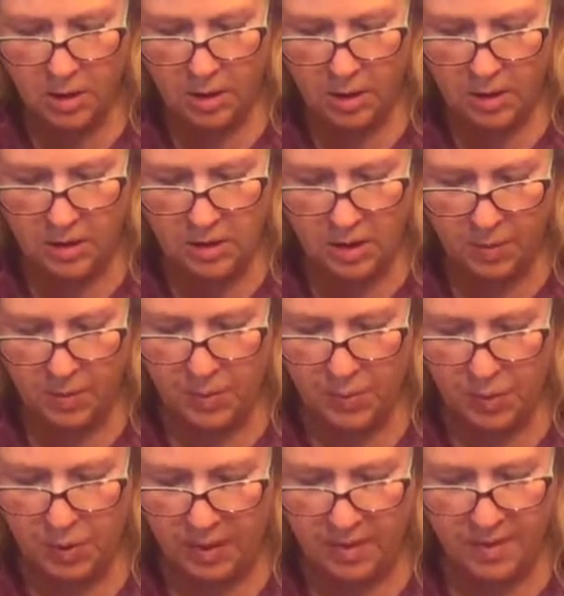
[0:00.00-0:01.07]
it's going to be
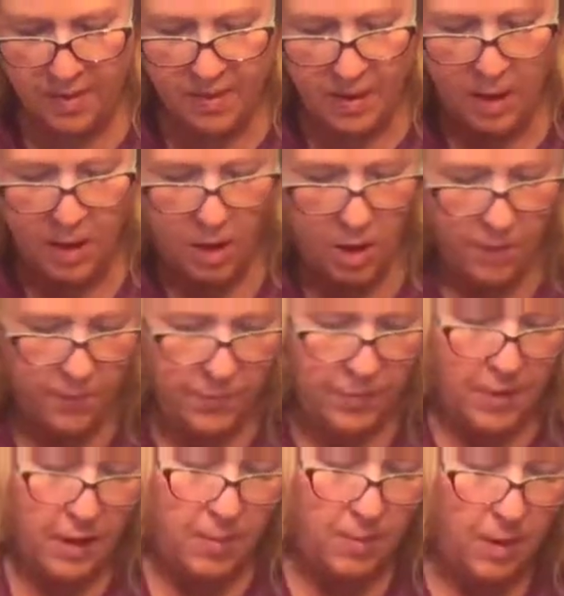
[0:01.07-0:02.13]
pretty thick,
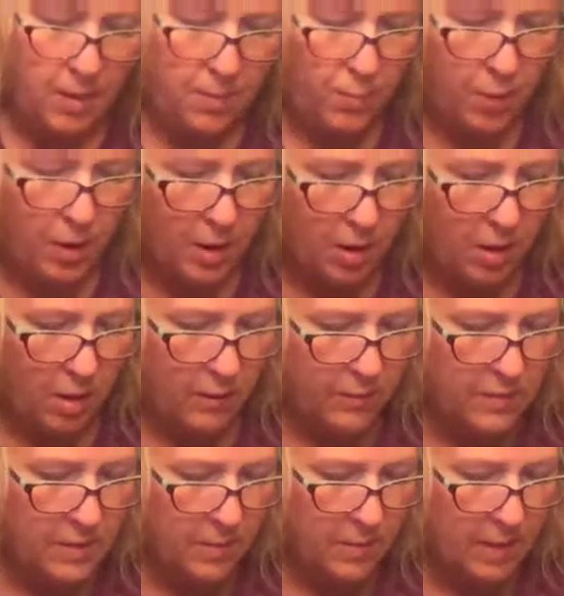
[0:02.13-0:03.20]
I might break off
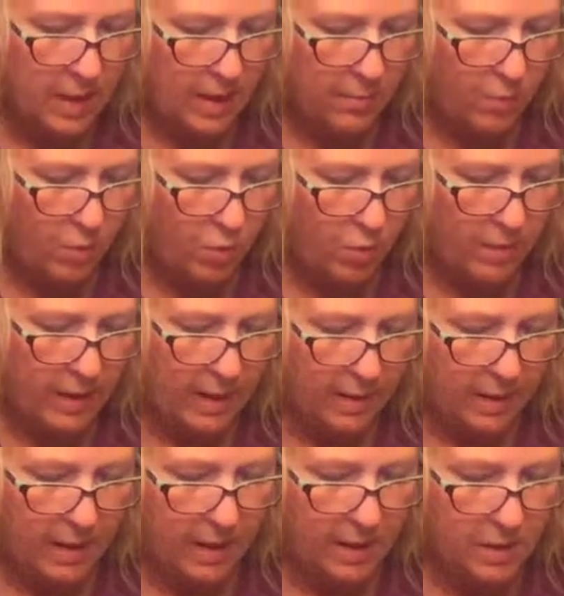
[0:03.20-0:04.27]
some of that, more of that
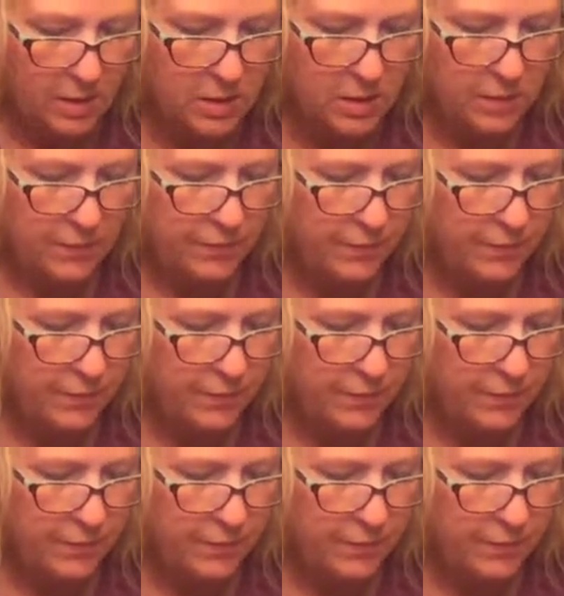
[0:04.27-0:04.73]
lattice.